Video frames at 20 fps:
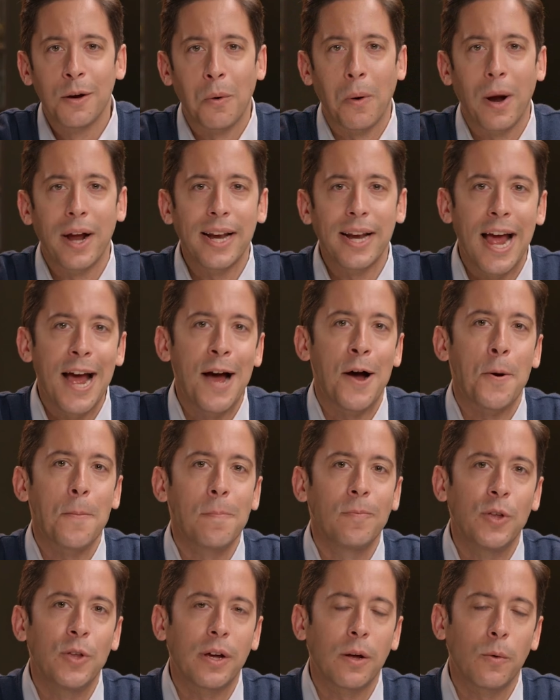Right now,
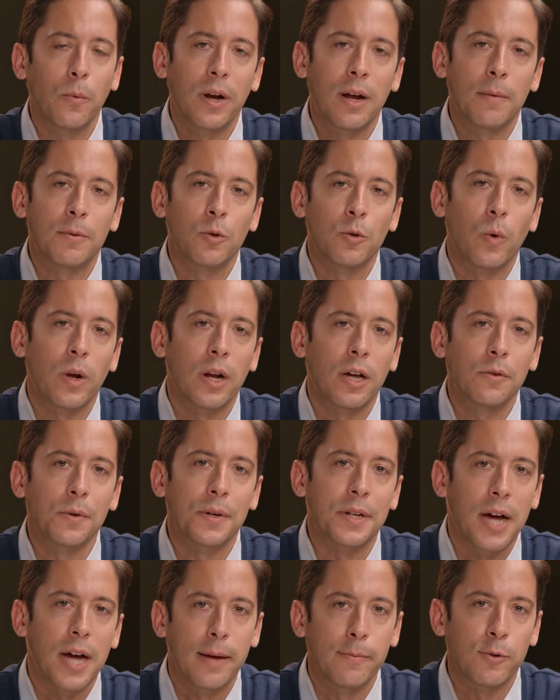you can win up to
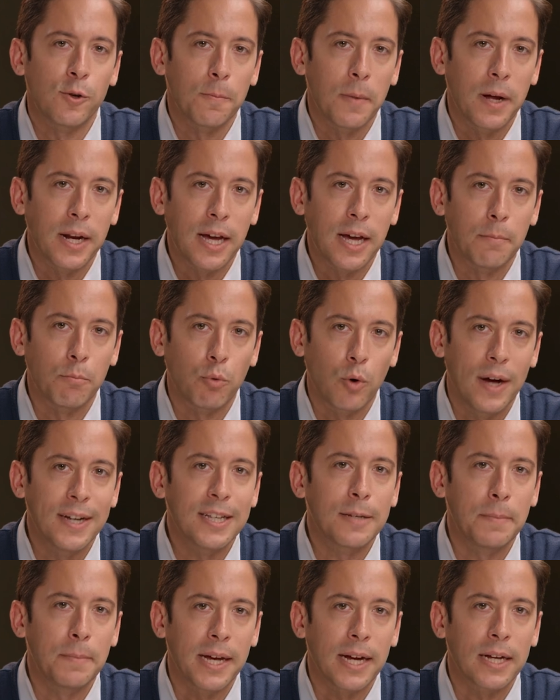100 times your money on
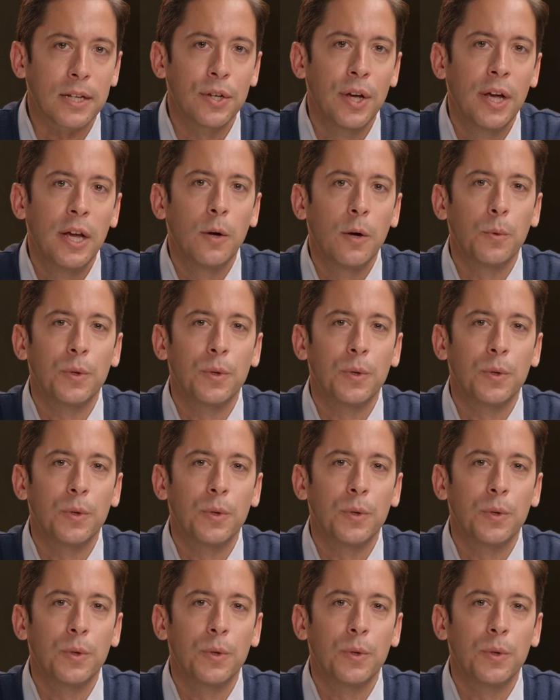prize picks